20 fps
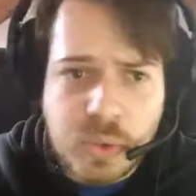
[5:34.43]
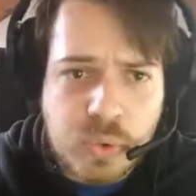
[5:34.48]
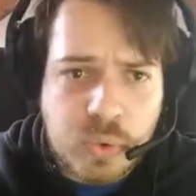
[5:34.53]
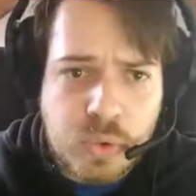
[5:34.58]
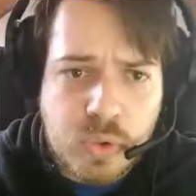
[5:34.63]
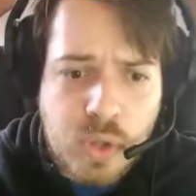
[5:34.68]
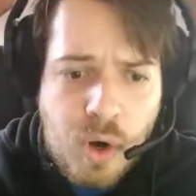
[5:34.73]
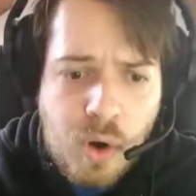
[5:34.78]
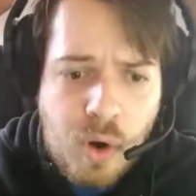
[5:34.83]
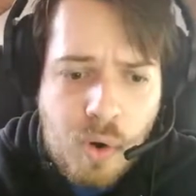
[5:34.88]
you
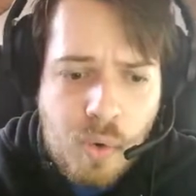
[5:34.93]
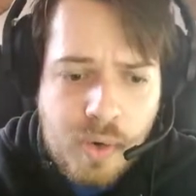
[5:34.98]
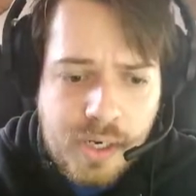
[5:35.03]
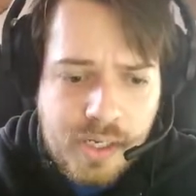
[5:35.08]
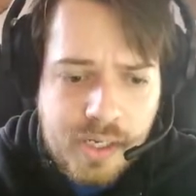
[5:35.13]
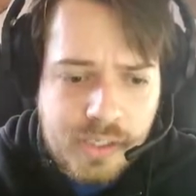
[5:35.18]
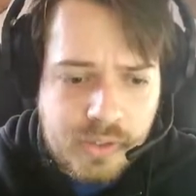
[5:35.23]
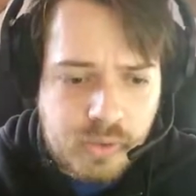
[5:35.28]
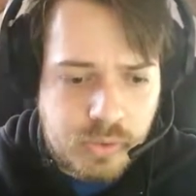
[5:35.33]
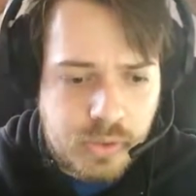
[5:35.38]
go
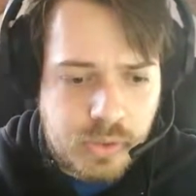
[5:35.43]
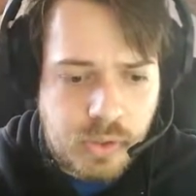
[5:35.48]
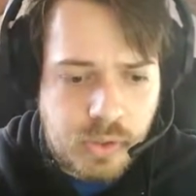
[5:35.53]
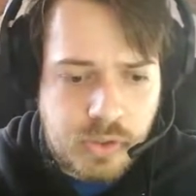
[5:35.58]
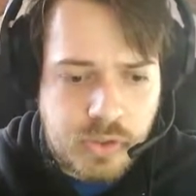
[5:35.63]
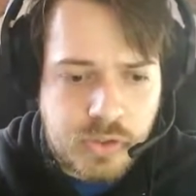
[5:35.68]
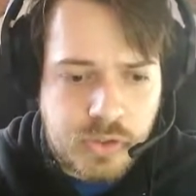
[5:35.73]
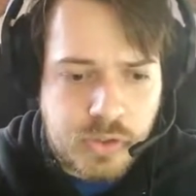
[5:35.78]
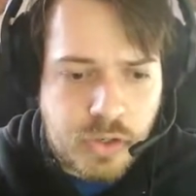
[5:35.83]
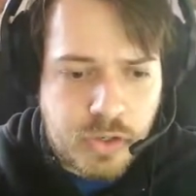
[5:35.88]
into
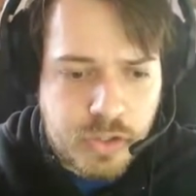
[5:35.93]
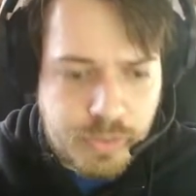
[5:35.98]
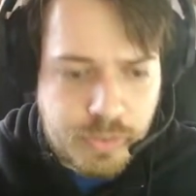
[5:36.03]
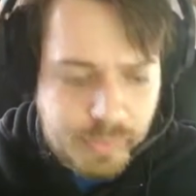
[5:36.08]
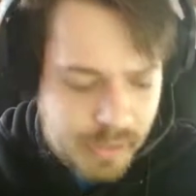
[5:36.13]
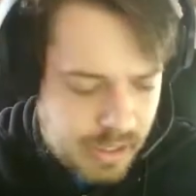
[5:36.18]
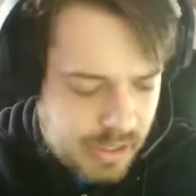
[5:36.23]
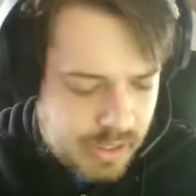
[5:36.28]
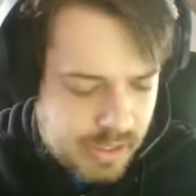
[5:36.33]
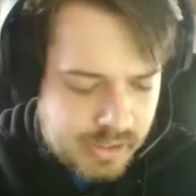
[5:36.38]
your search
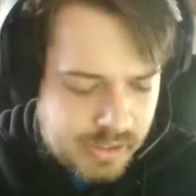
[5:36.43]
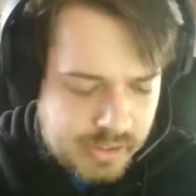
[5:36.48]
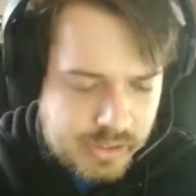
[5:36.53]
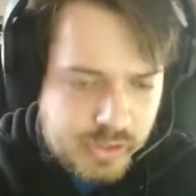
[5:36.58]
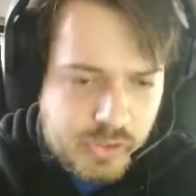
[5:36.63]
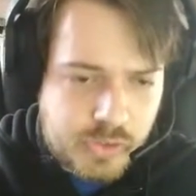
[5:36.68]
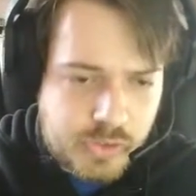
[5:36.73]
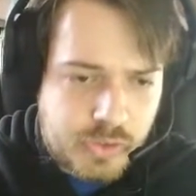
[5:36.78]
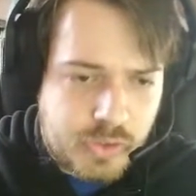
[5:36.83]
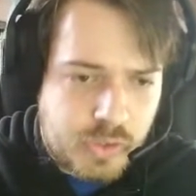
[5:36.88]
bar,
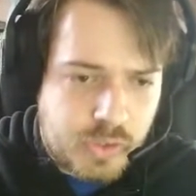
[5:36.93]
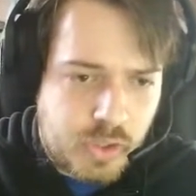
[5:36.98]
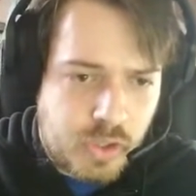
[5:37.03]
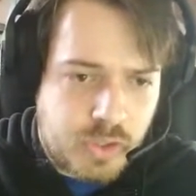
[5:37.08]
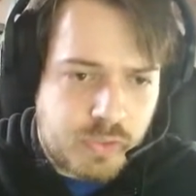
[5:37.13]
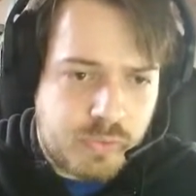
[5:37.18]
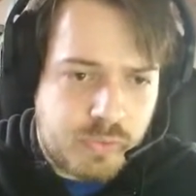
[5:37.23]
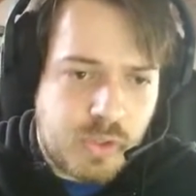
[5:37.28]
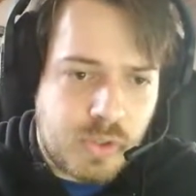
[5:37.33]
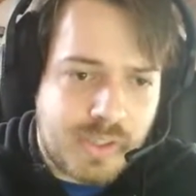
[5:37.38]

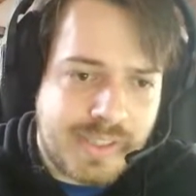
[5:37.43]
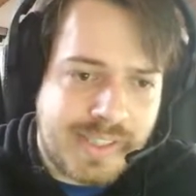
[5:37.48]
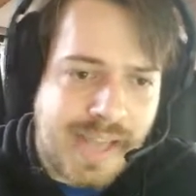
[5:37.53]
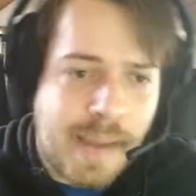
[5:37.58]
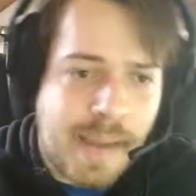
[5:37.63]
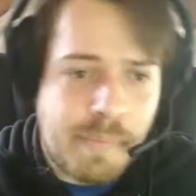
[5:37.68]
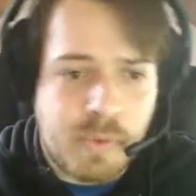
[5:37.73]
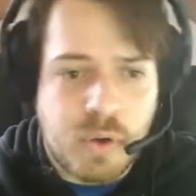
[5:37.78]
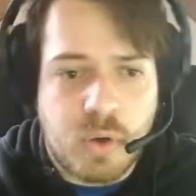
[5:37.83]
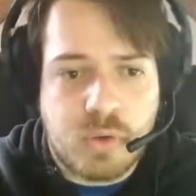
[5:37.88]
search for
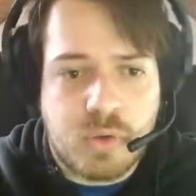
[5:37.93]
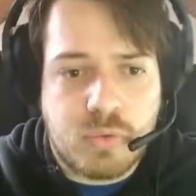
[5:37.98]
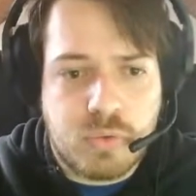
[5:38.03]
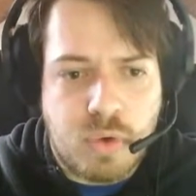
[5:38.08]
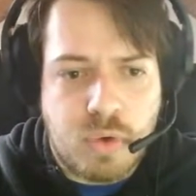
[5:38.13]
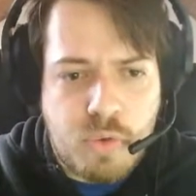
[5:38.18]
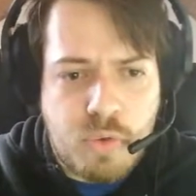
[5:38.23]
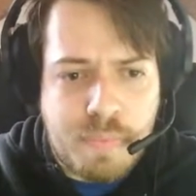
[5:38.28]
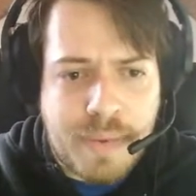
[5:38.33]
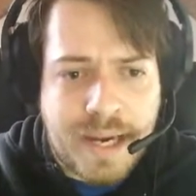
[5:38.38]
XAMPP
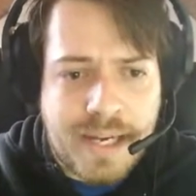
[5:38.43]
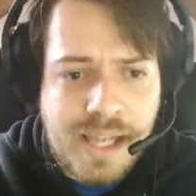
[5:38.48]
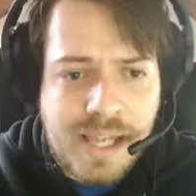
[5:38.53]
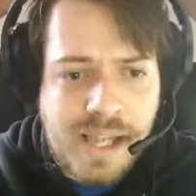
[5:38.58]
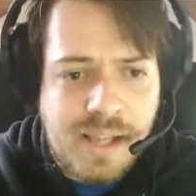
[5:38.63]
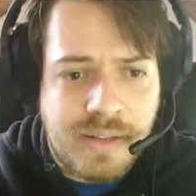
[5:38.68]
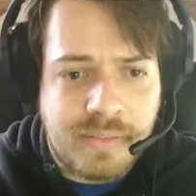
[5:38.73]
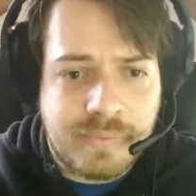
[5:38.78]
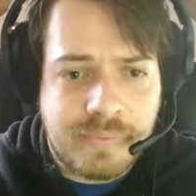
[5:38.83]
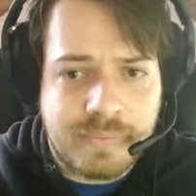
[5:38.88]
control
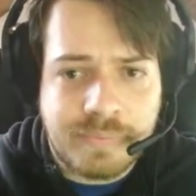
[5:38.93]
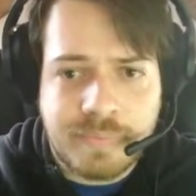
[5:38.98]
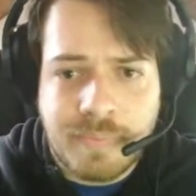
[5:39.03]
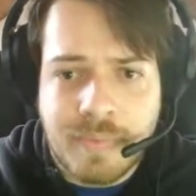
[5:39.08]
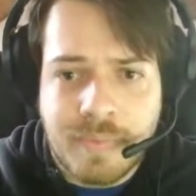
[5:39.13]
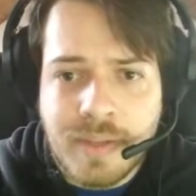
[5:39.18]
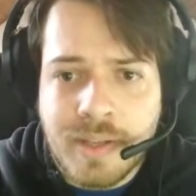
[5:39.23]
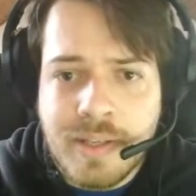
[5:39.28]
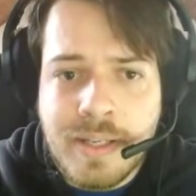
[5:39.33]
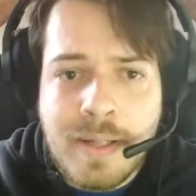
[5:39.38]
panel.
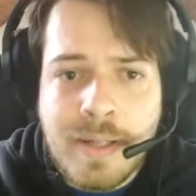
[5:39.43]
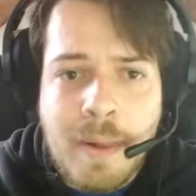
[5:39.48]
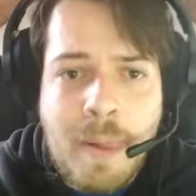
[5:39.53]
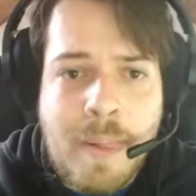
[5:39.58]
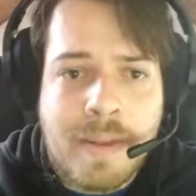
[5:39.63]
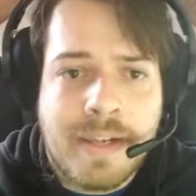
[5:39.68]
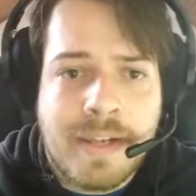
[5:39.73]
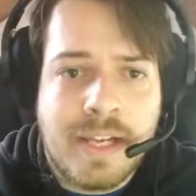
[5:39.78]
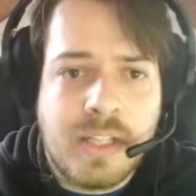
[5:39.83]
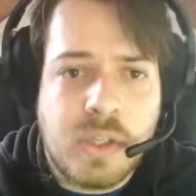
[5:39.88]

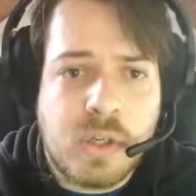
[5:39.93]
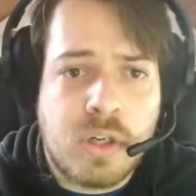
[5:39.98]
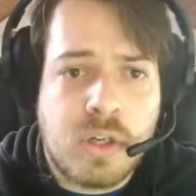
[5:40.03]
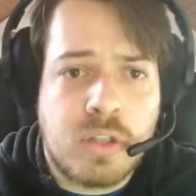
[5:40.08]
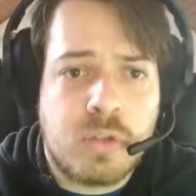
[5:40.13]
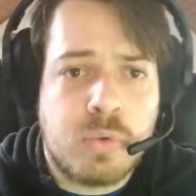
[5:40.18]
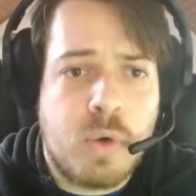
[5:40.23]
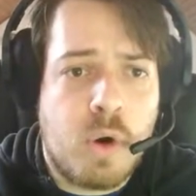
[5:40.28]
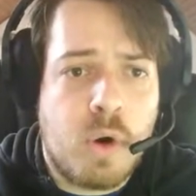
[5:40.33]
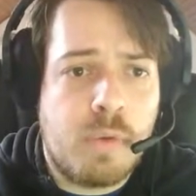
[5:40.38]
Then your
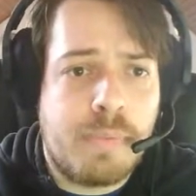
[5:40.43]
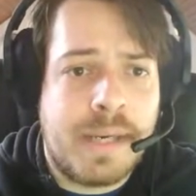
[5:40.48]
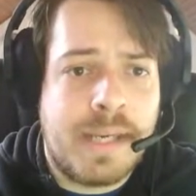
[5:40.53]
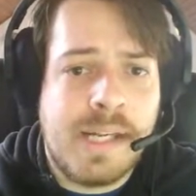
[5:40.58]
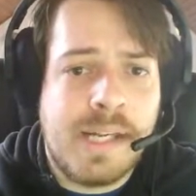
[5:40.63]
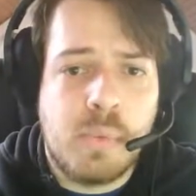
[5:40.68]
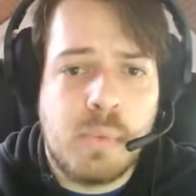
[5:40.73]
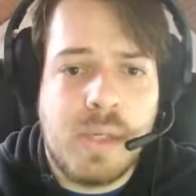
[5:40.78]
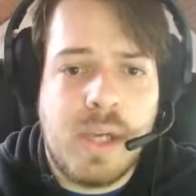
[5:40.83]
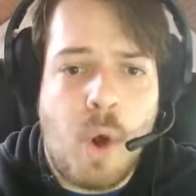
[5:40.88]
control
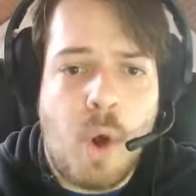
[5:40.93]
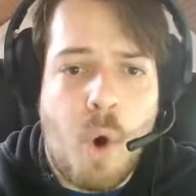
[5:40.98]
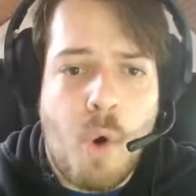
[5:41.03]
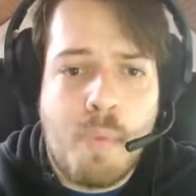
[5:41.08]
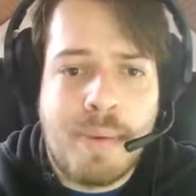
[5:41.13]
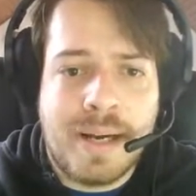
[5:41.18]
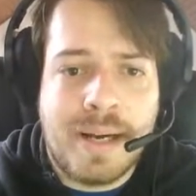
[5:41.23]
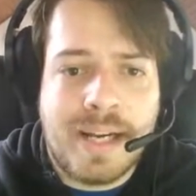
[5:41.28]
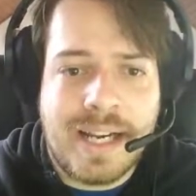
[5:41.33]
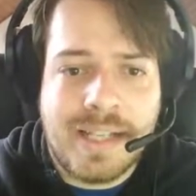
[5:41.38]
panel will
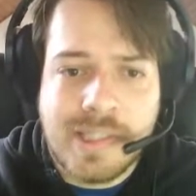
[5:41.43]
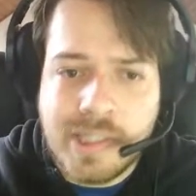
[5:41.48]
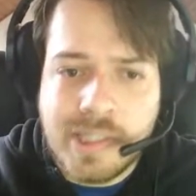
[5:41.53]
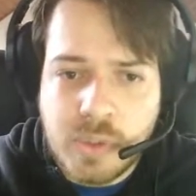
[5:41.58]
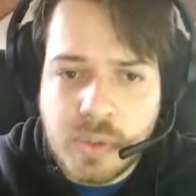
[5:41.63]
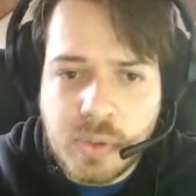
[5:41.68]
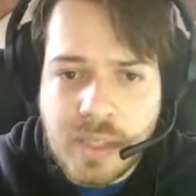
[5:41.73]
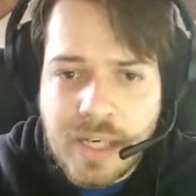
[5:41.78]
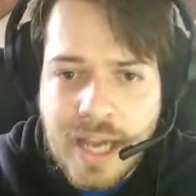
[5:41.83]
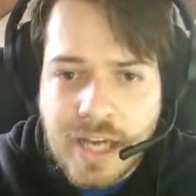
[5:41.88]
open, and then
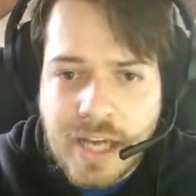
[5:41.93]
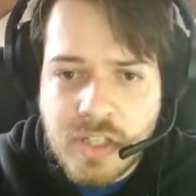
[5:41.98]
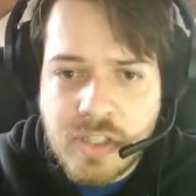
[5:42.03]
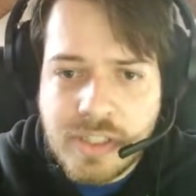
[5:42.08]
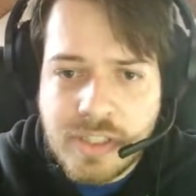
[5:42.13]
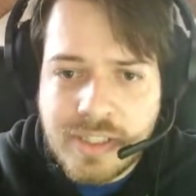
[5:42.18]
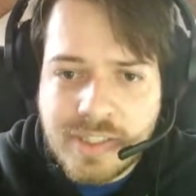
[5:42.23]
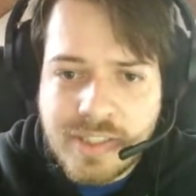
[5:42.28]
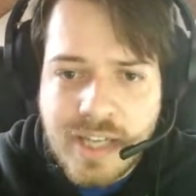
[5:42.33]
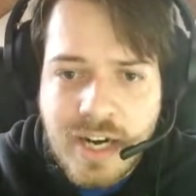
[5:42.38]
you can
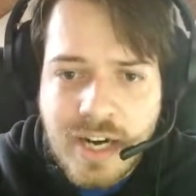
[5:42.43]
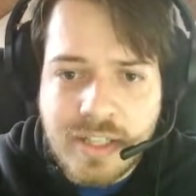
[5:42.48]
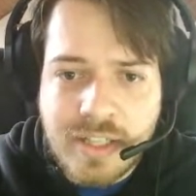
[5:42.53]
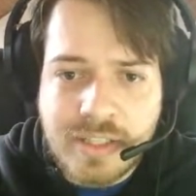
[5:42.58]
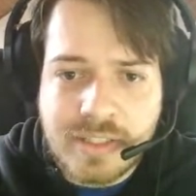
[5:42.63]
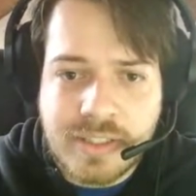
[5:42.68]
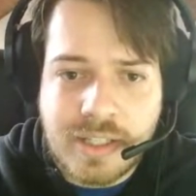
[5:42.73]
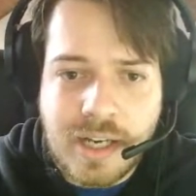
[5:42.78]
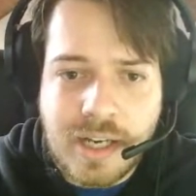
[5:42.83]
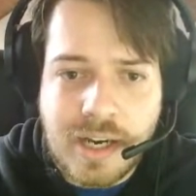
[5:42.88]
actually start
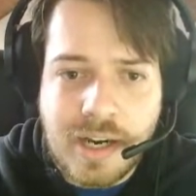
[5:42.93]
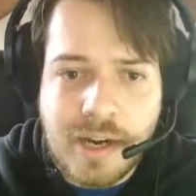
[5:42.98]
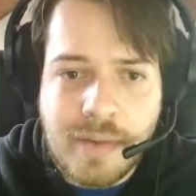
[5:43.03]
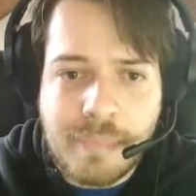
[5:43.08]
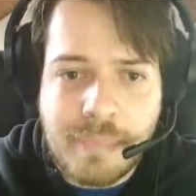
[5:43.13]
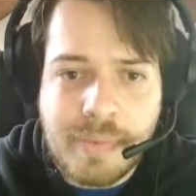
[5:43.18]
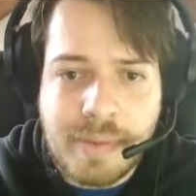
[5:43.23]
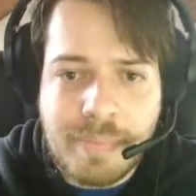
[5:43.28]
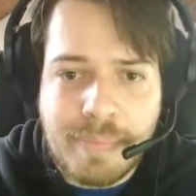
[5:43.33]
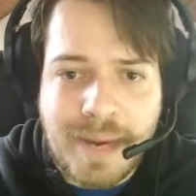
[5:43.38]

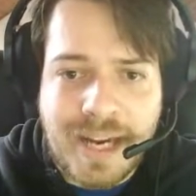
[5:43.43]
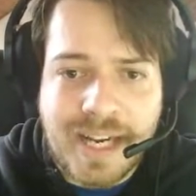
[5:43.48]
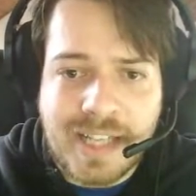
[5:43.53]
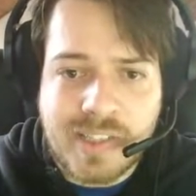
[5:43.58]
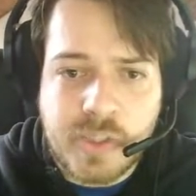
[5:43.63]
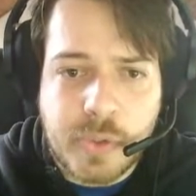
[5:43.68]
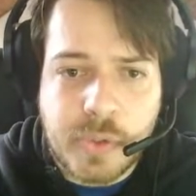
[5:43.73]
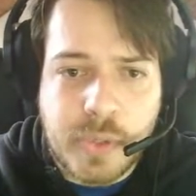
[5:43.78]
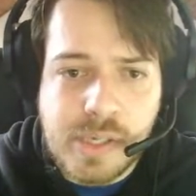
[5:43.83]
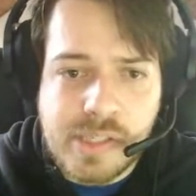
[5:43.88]
the
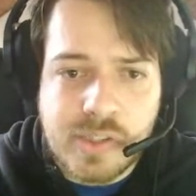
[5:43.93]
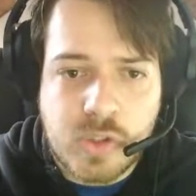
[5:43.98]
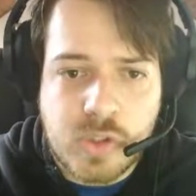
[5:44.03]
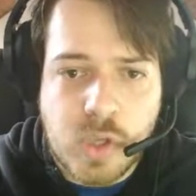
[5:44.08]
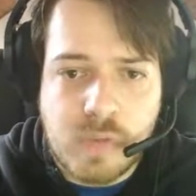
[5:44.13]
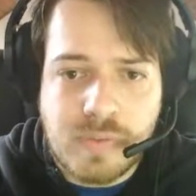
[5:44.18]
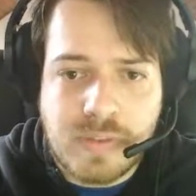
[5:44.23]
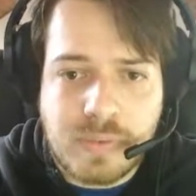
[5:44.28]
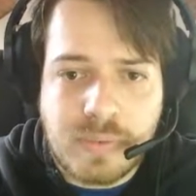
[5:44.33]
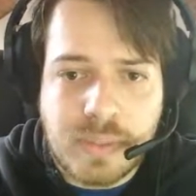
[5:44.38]
MySQL
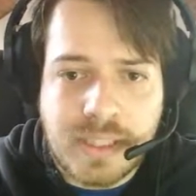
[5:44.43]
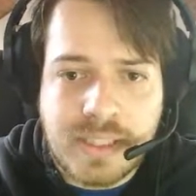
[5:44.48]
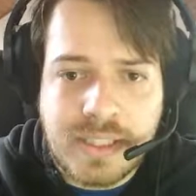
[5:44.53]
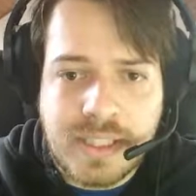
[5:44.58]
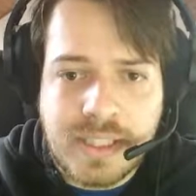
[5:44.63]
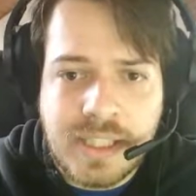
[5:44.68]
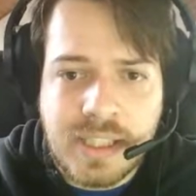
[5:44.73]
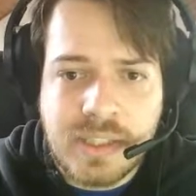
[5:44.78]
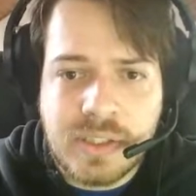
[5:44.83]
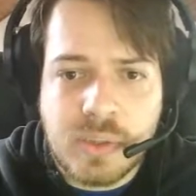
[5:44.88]
server right
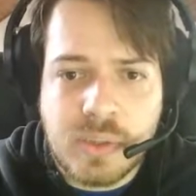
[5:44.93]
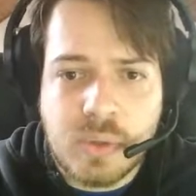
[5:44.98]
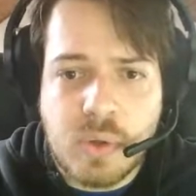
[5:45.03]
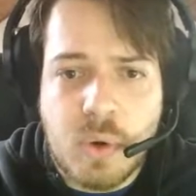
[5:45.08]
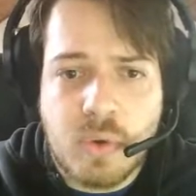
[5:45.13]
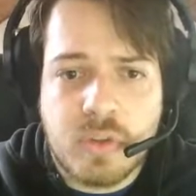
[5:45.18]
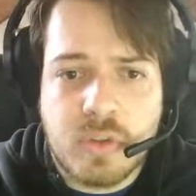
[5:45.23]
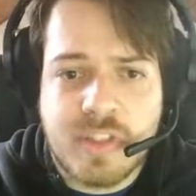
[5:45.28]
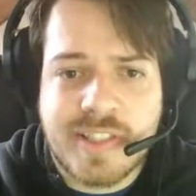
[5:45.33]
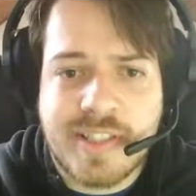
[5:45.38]
here. You
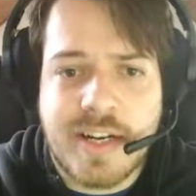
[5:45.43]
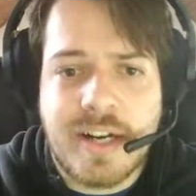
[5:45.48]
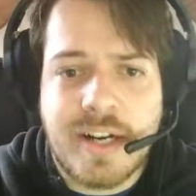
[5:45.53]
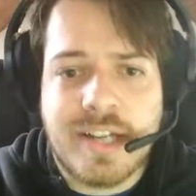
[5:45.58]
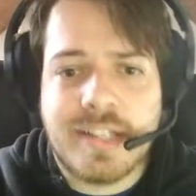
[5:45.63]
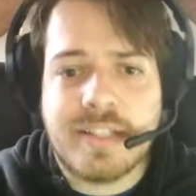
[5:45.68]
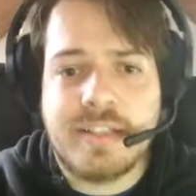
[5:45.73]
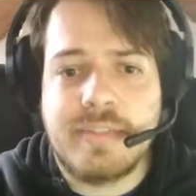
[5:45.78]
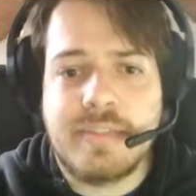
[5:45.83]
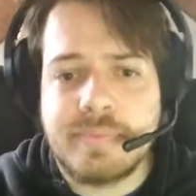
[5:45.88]
go on
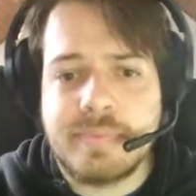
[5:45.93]
start,